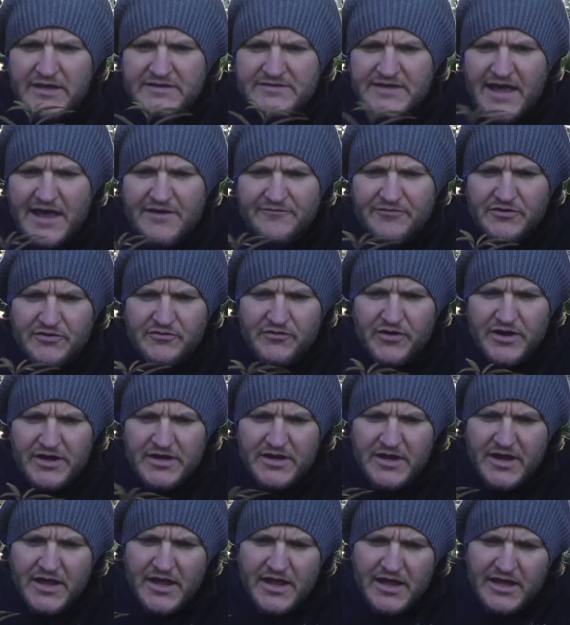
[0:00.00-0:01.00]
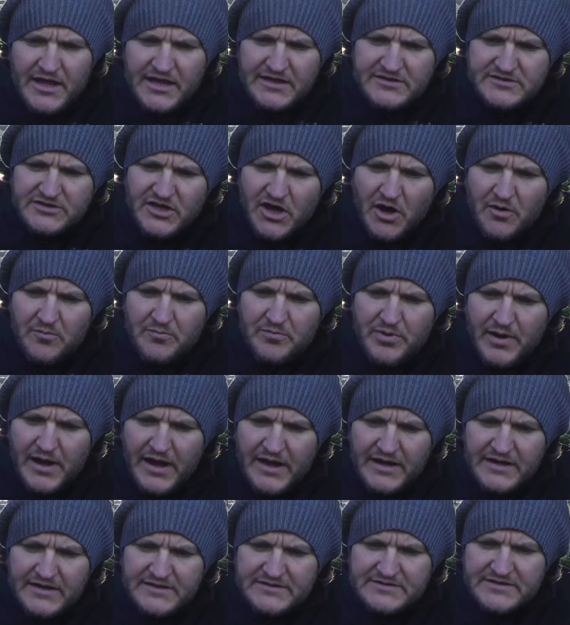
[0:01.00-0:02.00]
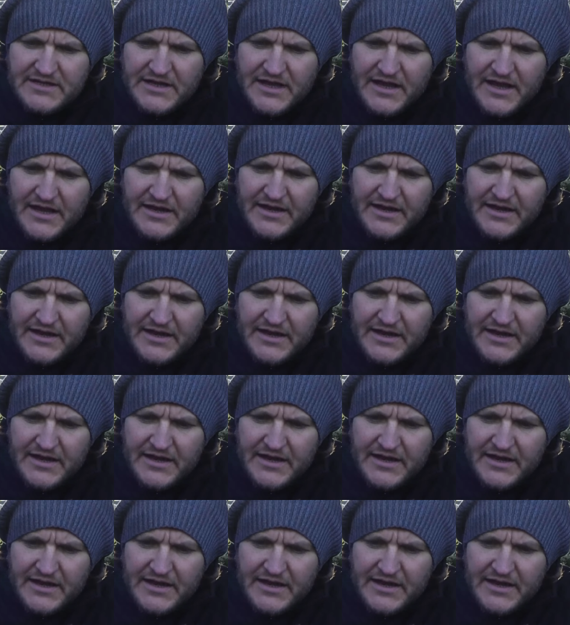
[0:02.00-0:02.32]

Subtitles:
It's evergreen, it's compact,